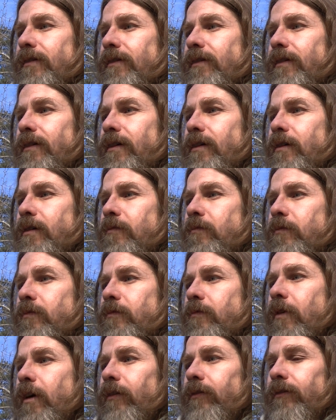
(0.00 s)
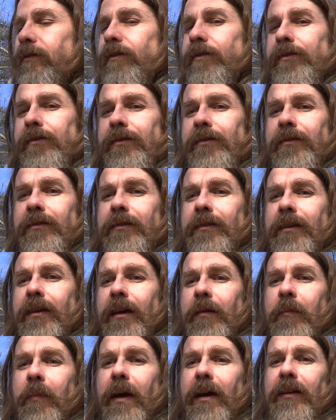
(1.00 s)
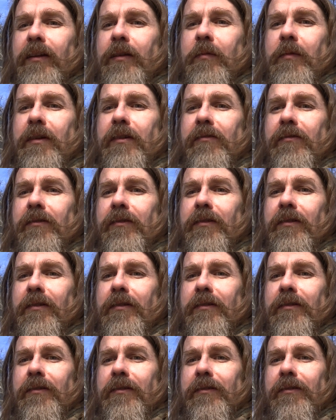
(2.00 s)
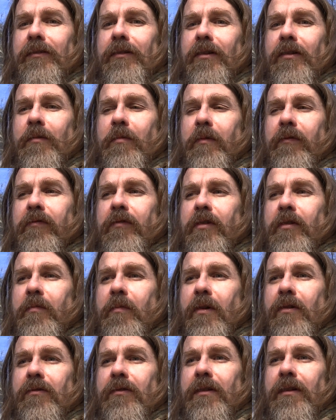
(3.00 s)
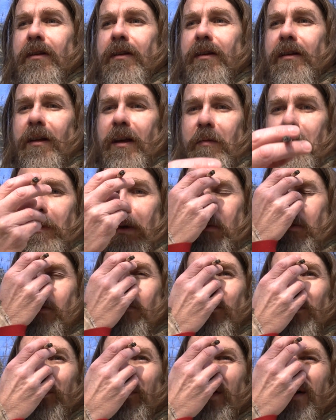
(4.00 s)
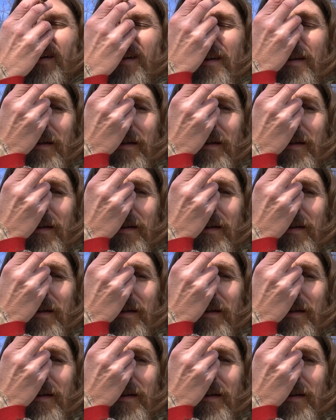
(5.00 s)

um, well you get back to me you know, the preferred mode, and then maybe we'll, uh,